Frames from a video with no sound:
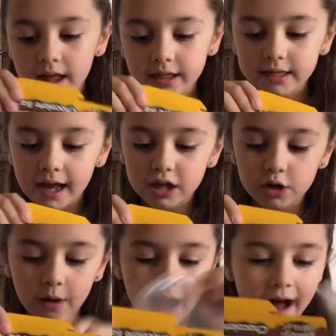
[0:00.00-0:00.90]
Then
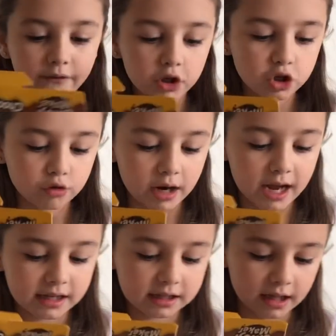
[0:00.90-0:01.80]
you have a
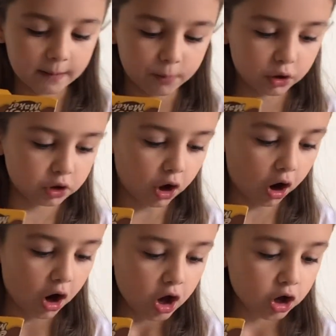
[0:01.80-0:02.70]
tray to, like, put
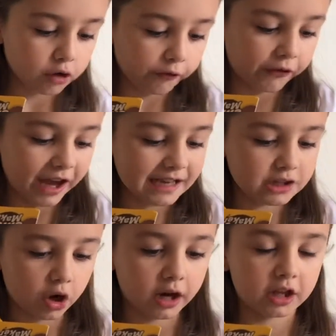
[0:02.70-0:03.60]
your face
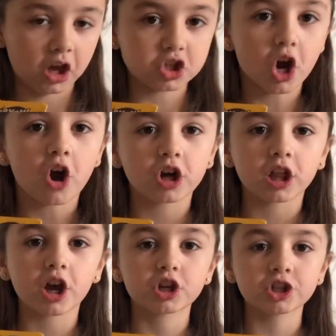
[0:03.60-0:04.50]
on any
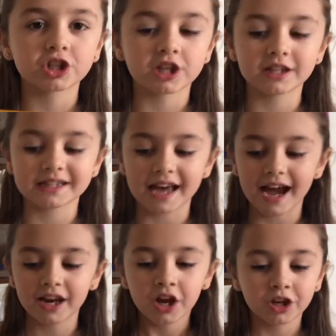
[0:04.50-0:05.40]
chocolate, just to
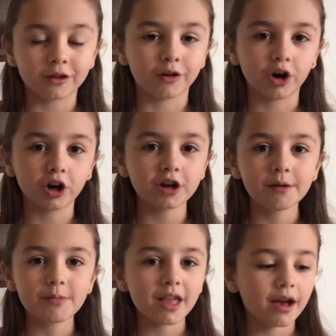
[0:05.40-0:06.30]
design your own
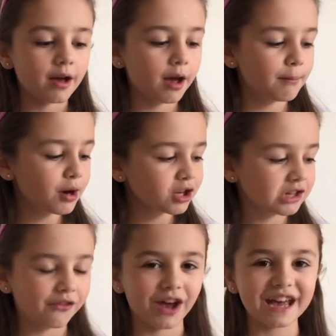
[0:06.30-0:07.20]

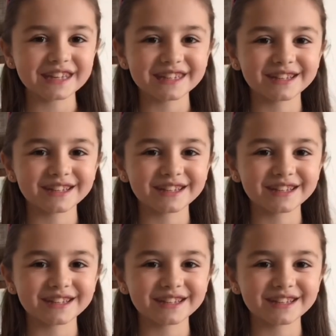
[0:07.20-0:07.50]
emoji face.